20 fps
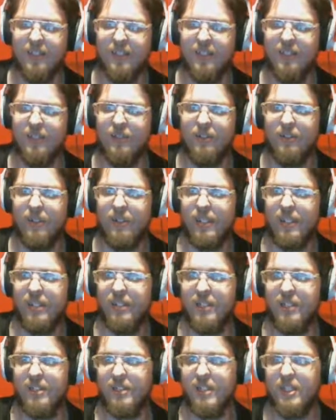Okay,
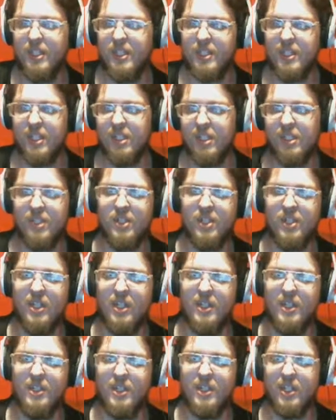
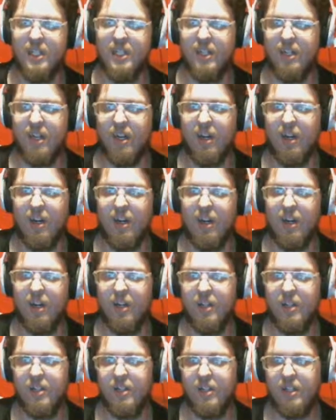it's an
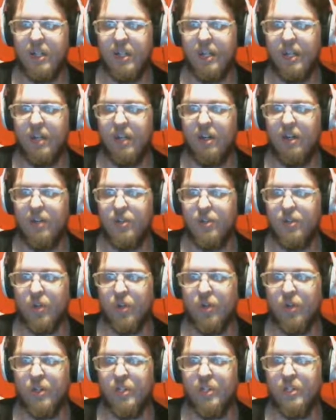
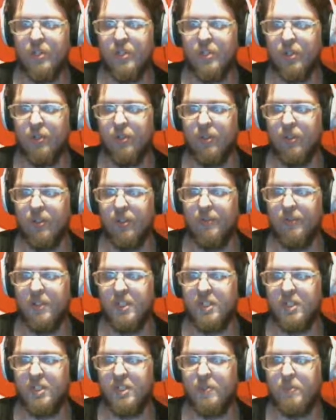uncharted salt-loving
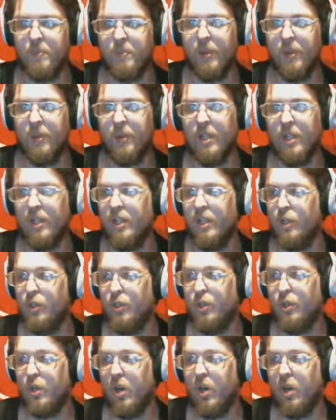spirit in a
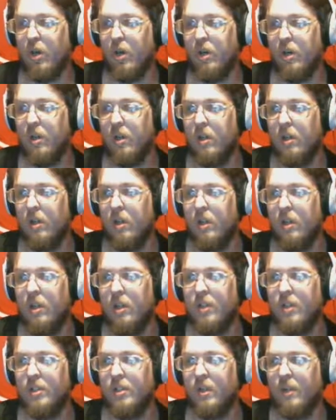jar.
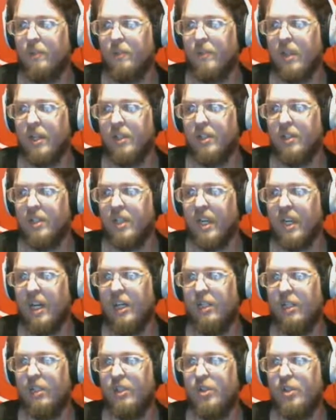So I'm not
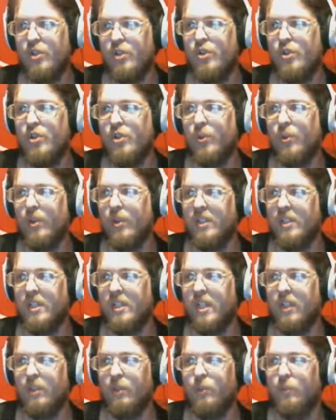entirely sure
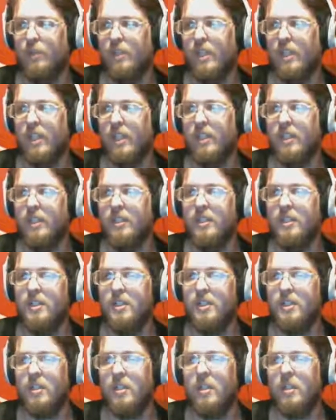exactly what that
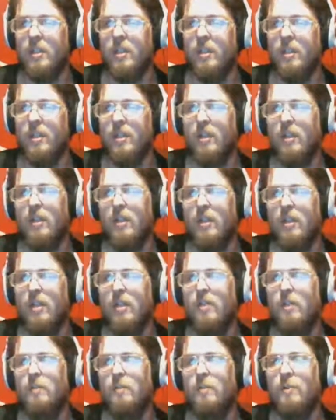is.
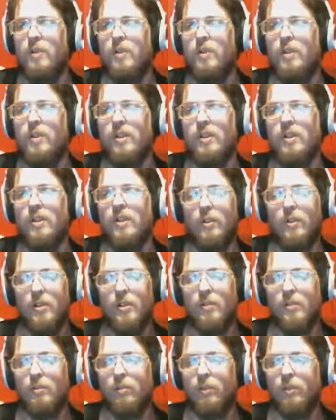But if you go to
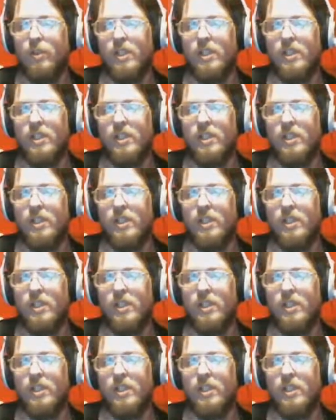explore these